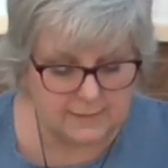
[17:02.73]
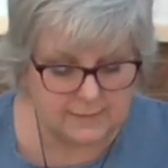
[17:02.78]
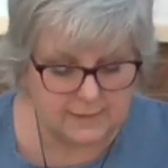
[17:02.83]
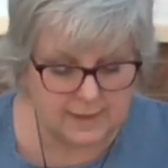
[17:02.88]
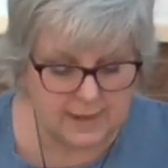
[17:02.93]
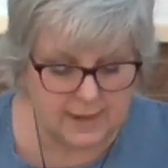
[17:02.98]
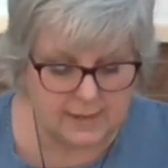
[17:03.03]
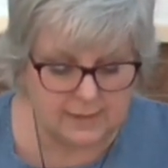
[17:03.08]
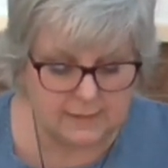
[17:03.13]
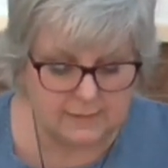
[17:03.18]

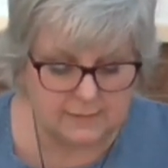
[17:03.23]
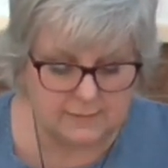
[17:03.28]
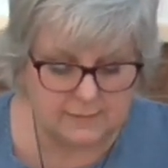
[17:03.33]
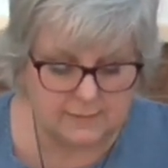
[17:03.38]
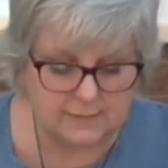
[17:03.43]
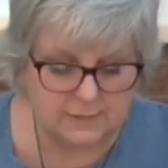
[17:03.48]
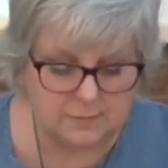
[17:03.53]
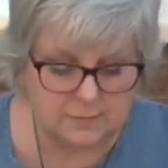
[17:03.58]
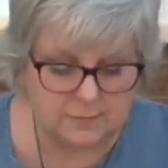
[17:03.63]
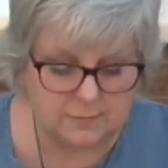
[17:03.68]
again
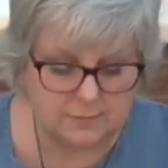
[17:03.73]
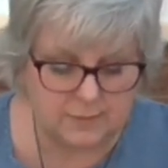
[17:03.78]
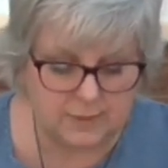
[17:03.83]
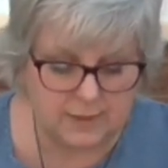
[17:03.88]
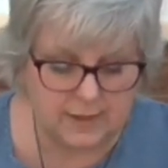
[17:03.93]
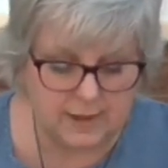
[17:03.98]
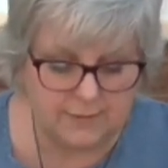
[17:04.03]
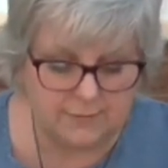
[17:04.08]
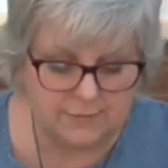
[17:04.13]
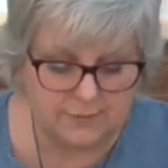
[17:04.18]
some
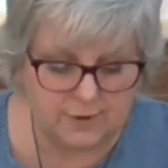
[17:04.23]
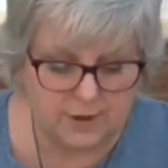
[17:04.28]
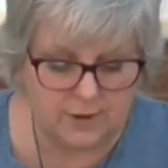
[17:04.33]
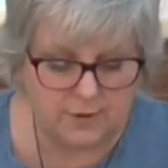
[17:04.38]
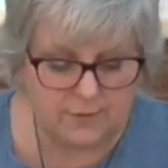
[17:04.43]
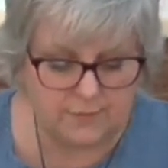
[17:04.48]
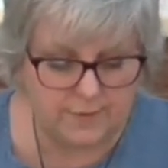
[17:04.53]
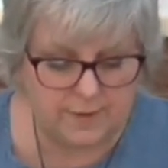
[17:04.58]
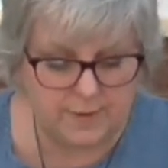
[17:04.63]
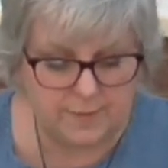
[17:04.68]

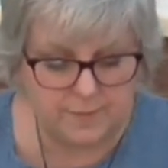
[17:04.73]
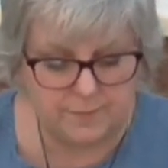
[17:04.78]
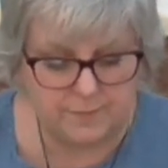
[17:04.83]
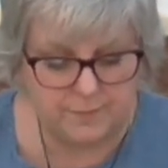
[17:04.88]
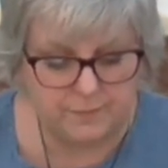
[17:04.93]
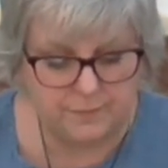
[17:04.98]
leftover,